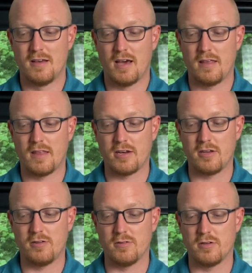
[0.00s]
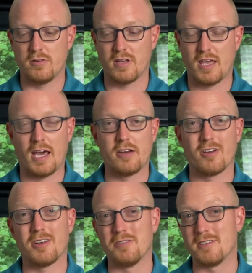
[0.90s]
And then you do it again. You're
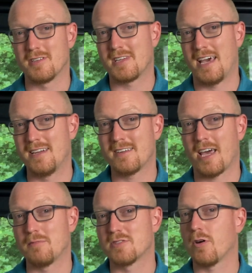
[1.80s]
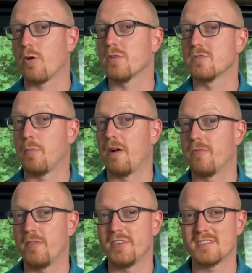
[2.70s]
going to do it 10 times total, so about
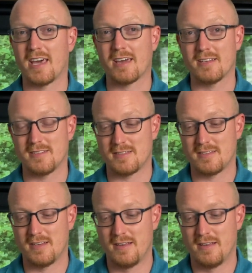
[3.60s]
50 seconds.